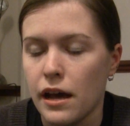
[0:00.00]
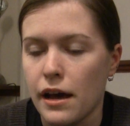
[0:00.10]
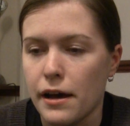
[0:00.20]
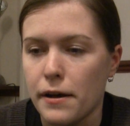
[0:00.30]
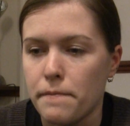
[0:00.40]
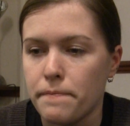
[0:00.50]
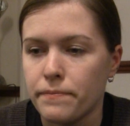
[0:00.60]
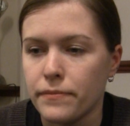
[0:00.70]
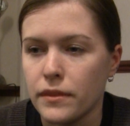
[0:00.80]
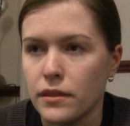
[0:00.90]

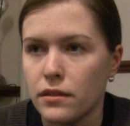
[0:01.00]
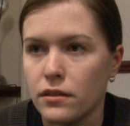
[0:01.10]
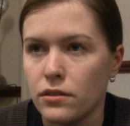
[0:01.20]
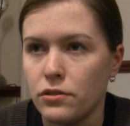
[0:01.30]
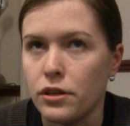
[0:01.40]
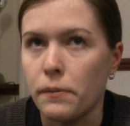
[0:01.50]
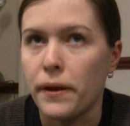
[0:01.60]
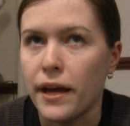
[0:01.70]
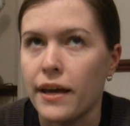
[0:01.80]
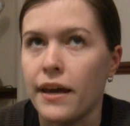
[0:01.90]
you could
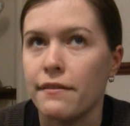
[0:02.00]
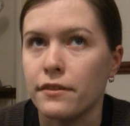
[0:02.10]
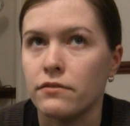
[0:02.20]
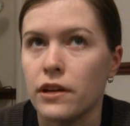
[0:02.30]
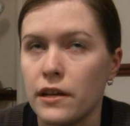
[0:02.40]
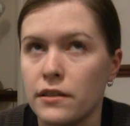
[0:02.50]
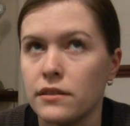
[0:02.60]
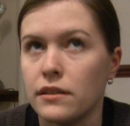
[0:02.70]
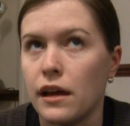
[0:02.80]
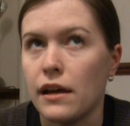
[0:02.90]
play every
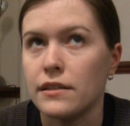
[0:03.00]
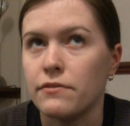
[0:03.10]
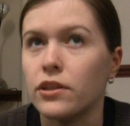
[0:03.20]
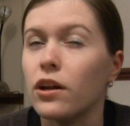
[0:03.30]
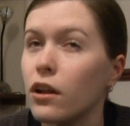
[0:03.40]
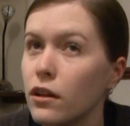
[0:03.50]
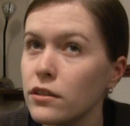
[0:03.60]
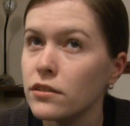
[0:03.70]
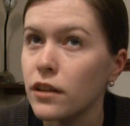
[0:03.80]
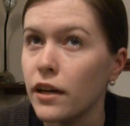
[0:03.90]
race as every
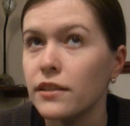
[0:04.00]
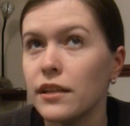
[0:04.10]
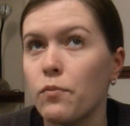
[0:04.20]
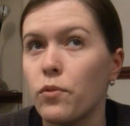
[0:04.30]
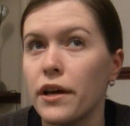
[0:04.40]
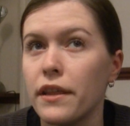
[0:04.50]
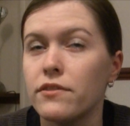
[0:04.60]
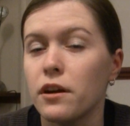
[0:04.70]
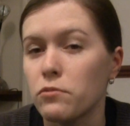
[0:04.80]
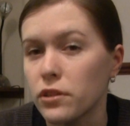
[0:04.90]
class. I understand why
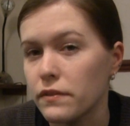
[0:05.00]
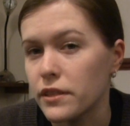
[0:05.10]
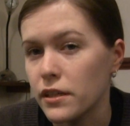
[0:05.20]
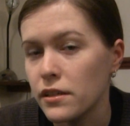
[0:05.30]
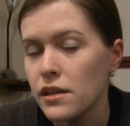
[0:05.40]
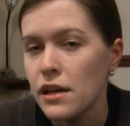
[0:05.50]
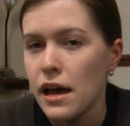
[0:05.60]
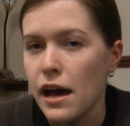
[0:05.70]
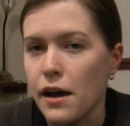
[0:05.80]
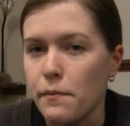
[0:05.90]
they've done what they've done,
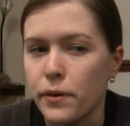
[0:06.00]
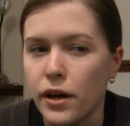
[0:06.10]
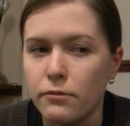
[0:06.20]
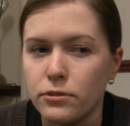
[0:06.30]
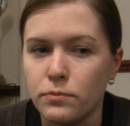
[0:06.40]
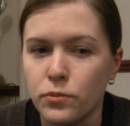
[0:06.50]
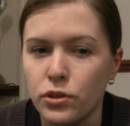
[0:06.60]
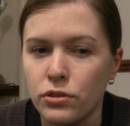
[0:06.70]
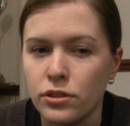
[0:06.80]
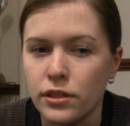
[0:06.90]
but I was more
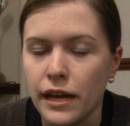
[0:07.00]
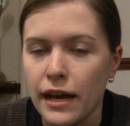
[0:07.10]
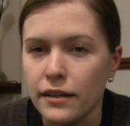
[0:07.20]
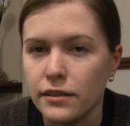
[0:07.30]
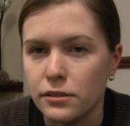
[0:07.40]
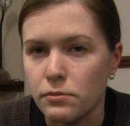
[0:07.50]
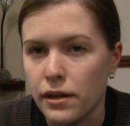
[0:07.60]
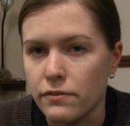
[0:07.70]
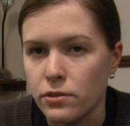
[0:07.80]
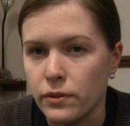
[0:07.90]
used to the Galaxy's
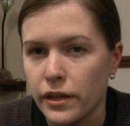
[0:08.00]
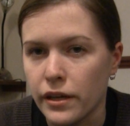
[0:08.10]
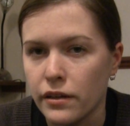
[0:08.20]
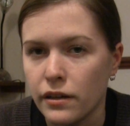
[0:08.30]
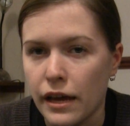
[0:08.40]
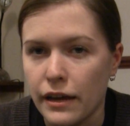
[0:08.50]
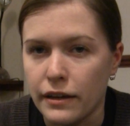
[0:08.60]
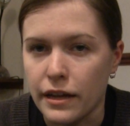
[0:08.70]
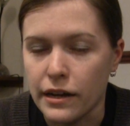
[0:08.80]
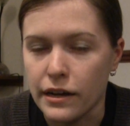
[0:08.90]
way of doing it and their